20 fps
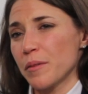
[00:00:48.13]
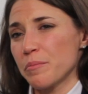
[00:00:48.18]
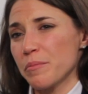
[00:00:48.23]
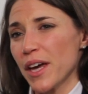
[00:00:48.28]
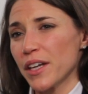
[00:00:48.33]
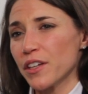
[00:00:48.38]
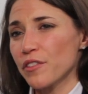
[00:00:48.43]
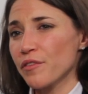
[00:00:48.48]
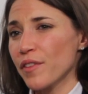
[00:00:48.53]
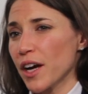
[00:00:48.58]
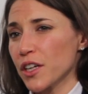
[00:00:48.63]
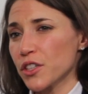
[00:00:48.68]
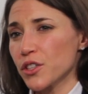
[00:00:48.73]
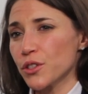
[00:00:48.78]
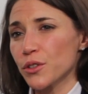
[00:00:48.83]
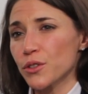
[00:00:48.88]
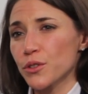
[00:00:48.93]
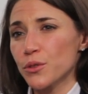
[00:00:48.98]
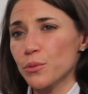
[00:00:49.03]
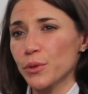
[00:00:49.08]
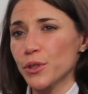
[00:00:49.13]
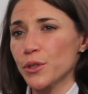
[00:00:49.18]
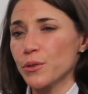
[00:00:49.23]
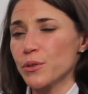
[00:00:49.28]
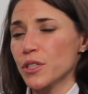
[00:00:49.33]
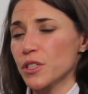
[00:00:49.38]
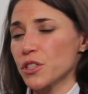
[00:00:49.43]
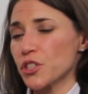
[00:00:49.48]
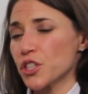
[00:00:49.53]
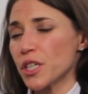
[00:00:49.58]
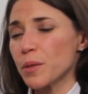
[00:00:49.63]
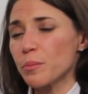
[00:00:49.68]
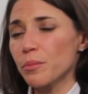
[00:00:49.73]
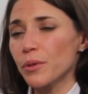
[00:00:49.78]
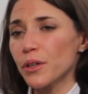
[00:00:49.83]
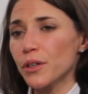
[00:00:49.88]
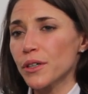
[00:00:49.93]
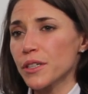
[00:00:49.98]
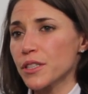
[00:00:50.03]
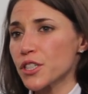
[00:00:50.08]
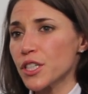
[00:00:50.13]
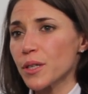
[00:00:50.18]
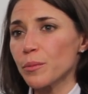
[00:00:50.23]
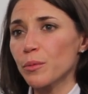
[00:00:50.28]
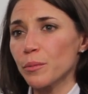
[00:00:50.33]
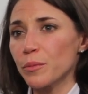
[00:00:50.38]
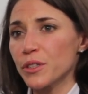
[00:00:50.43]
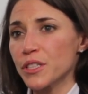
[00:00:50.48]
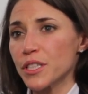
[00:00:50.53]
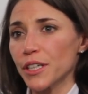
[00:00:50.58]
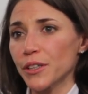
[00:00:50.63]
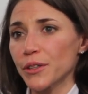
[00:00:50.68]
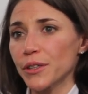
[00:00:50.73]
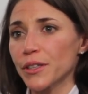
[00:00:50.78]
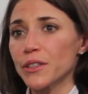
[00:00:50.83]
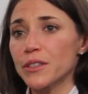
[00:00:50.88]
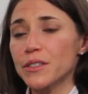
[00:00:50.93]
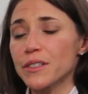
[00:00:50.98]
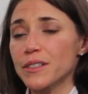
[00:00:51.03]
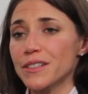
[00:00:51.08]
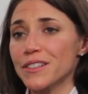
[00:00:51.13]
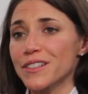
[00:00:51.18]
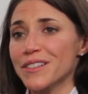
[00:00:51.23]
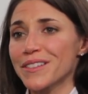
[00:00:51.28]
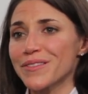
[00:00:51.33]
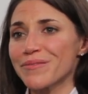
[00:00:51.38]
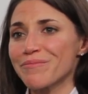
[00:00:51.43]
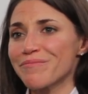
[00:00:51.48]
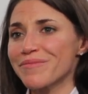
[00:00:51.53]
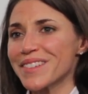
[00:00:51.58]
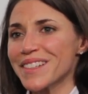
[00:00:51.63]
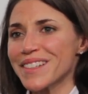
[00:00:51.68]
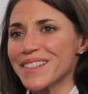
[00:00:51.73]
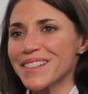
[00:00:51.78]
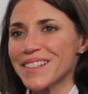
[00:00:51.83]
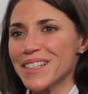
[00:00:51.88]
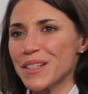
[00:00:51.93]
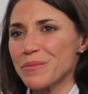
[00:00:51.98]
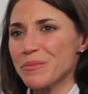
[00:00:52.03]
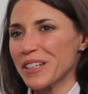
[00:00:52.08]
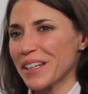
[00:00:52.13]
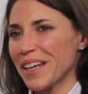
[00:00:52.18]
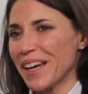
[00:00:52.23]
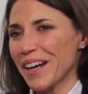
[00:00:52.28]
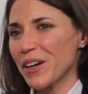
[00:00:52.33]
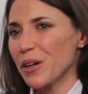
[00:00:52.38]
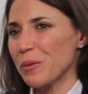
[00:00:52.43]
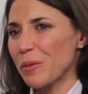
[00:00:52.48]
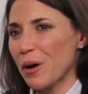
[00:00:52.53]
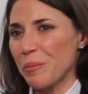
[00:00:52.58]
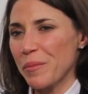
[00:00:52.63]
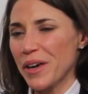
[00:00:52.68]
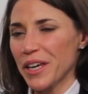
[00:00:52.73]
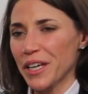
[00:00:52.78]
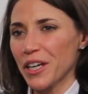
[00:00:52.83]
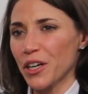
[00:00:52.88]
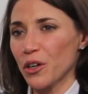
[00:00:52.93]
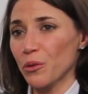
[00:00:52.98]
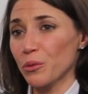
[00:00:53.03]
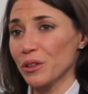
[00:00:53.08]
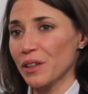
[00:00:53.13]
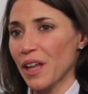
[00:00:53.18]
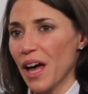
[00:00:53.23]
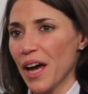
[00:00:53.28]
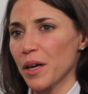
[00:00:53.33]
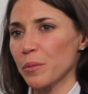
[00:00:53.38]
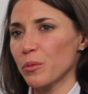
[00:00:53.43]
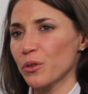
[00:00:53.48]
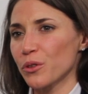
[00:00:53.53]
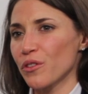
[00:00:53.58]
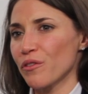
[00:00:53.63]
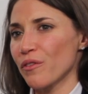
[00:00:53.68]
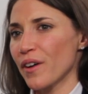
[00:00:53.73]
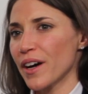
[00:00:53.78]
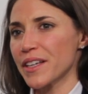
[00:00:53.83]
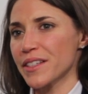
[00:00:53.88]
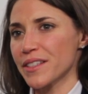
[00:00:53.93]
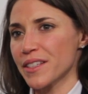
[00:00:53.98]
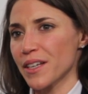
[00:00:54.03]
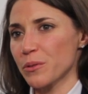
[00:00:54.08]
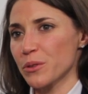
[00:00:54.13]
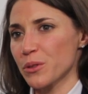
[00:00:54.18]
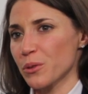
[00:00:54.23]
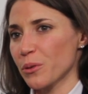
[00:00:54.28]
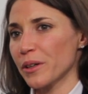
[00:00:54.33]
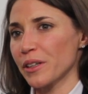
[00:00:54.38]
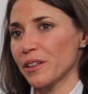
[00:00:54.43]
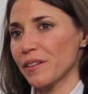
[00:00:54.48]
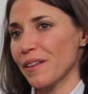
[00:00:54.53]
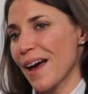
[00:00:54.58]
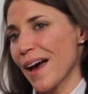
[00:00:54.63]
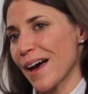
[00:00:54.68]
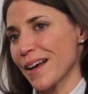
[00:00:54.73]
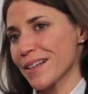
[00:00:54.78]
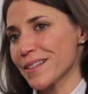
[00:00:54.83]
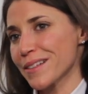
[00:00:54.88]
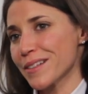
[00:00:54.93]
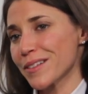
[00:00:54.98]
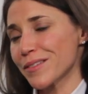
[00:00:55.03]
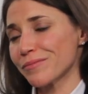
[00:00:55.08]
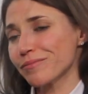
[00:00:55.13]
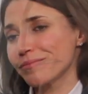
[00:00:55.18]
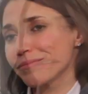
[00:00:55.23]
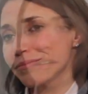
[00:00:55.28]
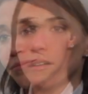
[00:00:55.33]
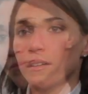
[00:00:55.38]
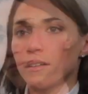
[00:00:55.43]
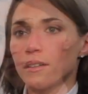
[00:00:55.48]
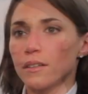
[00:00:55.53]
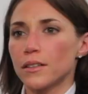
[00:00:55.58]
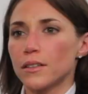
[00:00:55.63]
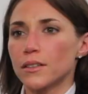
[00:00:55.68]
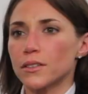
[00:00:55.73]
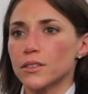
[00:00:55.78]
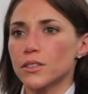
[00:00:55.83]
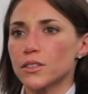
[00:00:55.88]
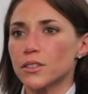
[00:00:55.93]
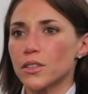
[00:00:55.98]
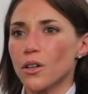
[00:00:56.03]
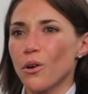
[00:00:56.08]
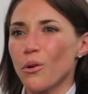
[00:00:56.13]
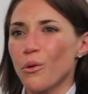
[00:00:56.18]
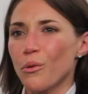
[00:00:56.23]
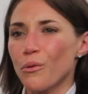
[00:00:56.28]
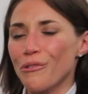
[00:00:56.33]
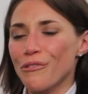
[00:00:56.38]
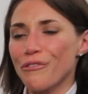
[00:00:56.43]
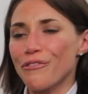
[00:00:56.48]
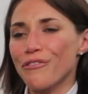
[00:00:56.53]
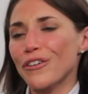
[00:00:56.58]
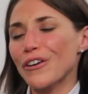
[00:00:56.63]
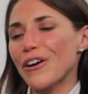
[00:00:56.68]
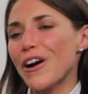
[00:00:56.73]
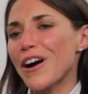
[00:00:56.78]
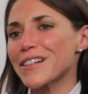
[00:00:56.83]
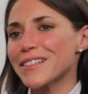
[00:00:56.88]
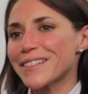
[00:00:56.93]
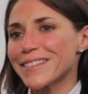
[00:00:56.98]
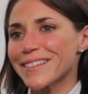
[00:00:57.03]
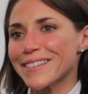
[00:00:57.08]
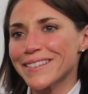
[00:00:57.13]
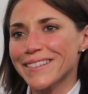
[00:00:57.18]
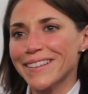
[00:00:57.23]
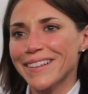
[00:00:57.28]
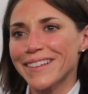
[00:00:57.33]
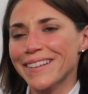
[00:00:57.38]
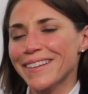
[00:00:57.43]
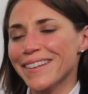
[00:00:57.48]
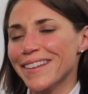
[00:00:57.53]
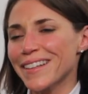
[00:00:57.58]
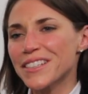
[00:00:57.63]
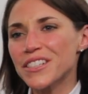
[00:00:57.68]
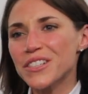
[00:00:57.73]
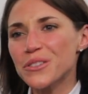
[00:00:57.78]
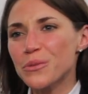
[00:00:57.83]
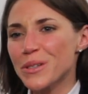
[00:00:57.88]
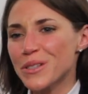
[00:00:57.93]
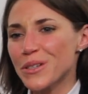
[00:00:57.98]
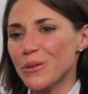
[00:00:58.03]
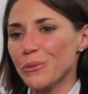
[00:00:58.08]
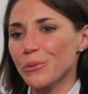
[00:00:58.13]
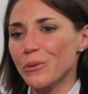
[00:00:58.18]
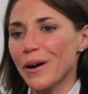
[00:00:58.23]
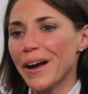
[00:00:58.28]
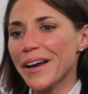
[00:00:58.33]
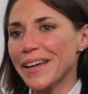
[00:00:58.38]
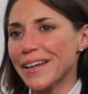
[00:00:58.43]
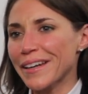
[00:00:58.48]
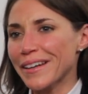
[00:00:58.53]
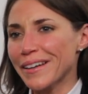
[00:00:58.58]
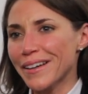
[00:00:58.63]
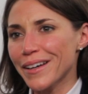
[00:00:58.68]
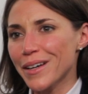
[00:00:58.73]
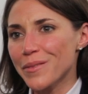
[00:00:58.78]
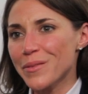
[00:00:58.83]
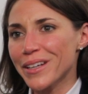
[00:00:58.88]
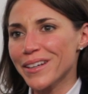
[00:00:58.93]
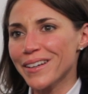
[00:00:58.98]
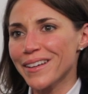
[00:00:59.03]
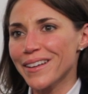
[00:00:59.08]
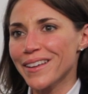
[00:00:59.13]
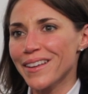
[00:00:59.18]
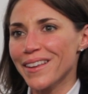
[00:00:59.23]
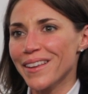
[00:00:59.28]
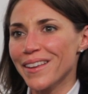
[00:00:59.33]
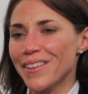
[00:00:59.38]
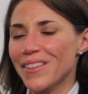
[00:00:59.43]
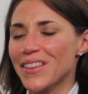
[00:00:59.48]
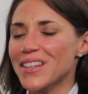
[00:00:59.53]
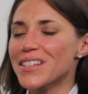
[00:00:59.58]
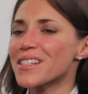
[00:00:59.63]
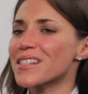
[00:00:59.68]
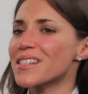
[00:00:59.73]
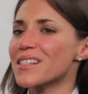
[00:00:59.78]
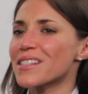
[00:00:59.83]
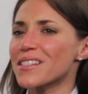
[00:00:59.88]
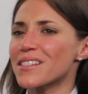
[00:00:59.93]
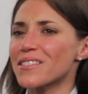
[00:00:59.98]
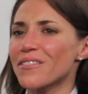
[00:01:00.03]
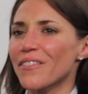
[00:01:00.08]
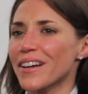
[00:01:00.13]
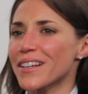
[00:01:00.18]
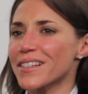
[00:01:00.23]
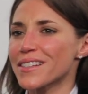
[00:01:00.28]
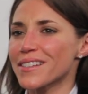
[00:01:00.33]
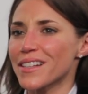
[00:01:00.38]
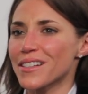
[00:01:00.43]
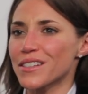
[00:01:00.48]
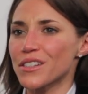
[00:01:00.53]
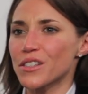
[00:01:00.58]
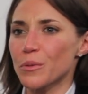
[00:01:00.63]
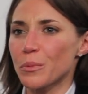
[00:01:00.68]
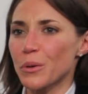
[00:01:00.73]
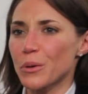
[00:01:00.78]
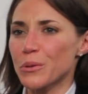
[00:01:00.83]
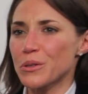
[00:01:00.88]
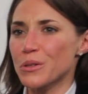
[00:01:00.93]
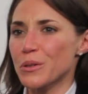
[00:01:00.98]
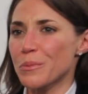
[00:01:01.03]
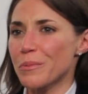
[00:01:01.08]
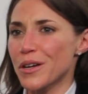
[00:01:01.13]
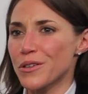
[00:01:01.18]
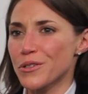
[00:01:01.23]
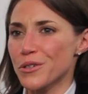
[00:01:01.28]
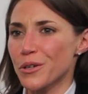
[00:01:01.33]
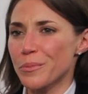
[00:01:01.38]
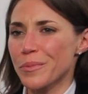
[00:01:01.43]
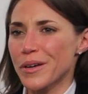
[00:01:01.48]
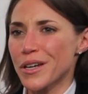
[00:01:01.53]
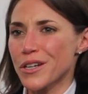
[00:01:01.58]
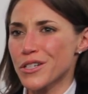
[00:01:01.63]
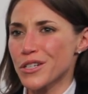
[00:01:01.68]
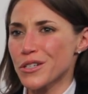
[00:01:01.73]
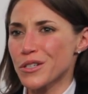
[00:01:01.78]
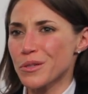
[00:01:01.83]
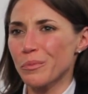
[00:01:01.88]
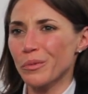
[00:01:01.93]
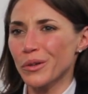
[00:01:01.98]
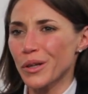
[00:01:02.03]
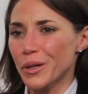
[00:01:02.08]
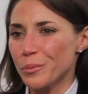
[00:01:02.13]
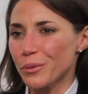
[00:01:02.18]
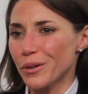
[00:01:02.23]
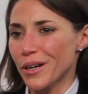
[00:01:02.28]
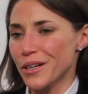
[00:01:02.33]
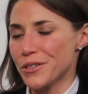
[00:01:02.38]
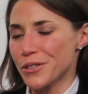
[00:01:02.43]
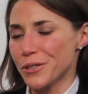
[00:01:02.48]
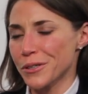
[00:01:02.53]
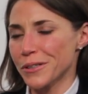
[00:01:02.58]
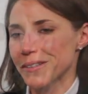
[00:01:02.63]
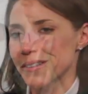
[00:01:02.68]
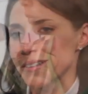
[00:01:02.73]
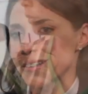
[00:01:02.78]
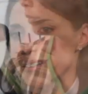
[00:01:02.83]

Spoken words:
Manufacturers were using cheaper and cheaper materials and just didn't seem to care about making a reliable device that was going to last. So for us, it just wasn't right. I mean, this is a device that's supposed to measure a patient's blood pressure,